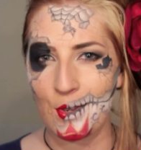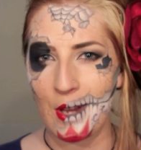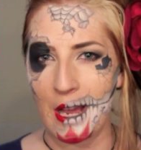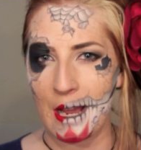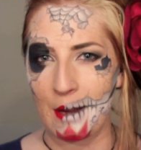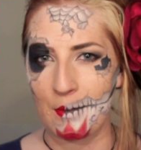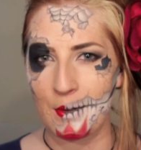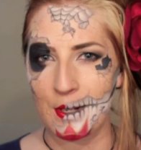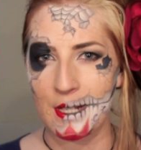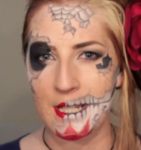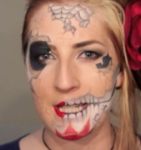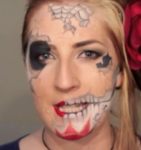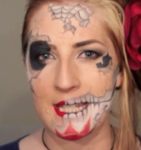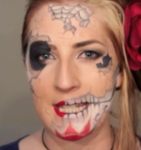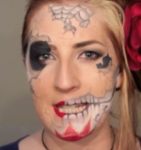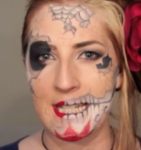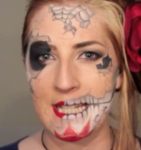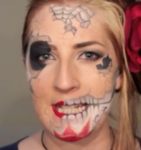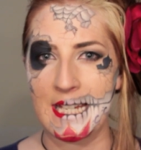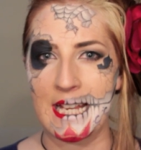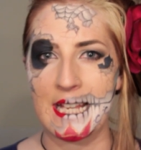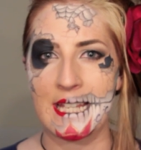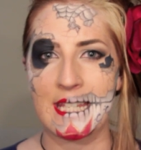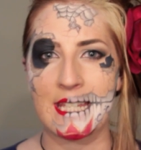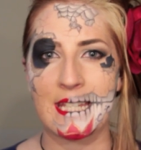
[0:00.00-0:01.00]
I would
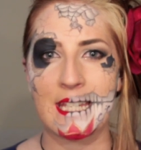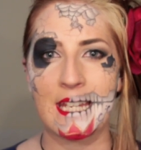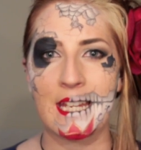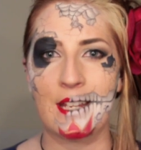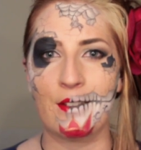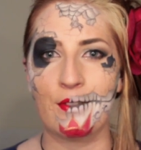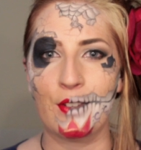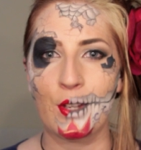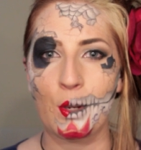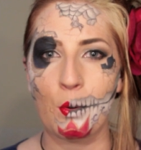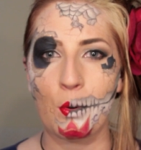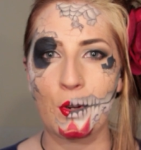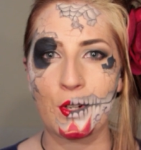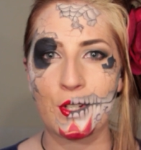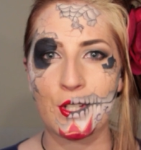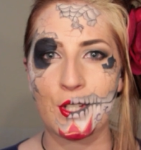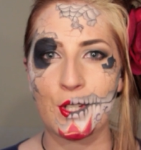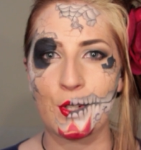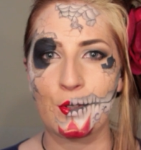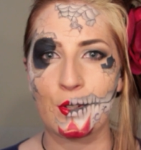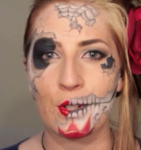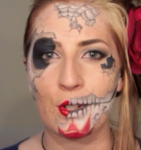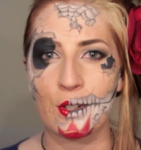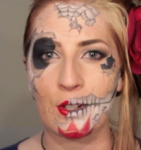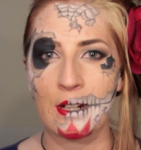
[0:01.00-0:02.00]
suggest if you want to
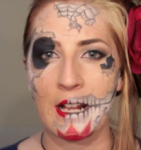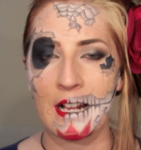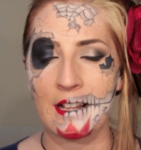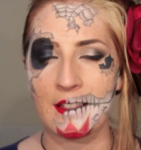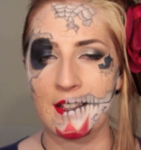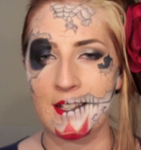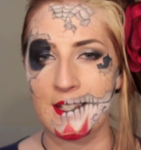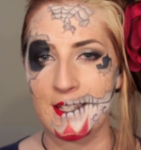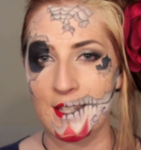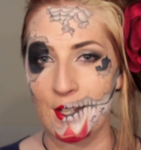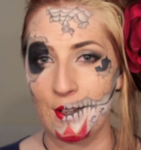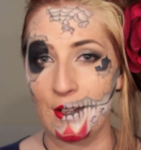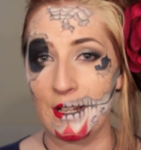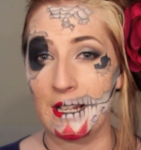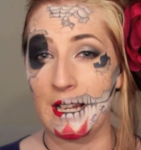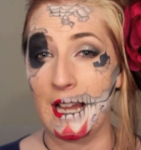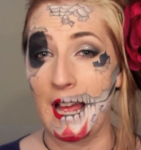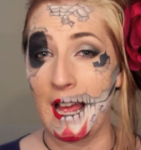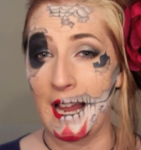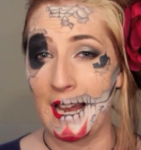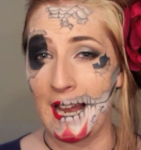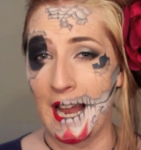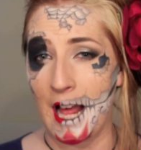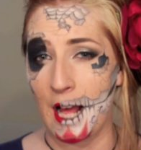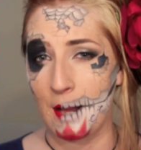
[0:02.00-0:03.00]
do a look like this that you
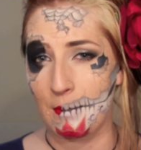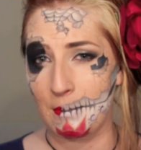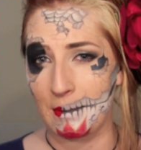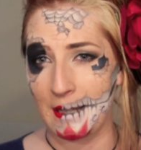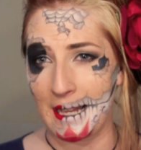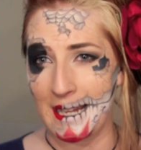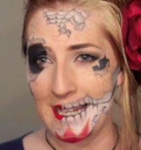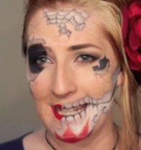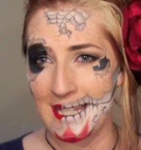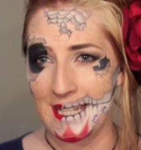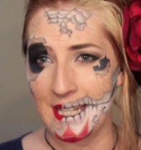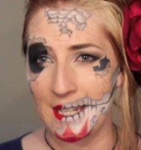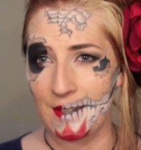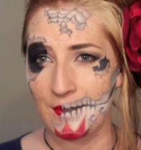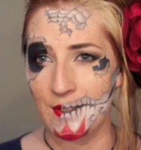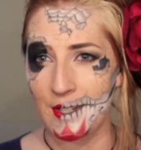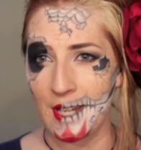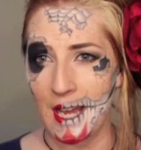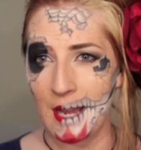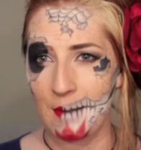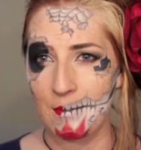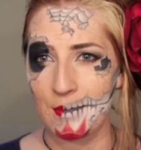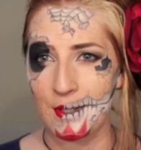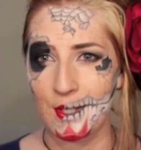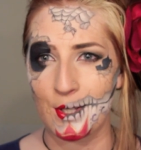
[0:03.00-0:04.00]
allow plenty of
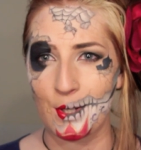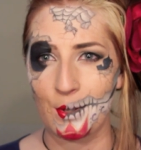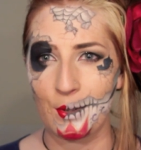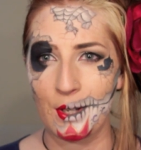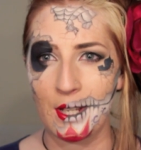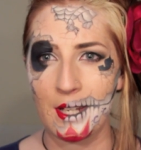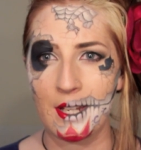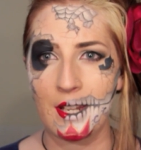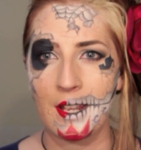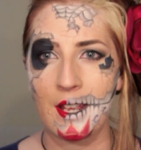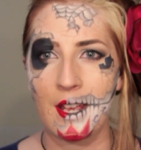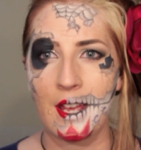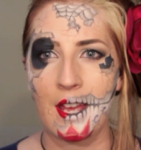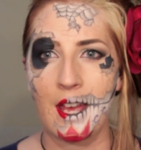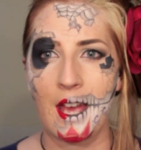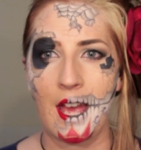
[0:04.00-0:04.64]
time to do it.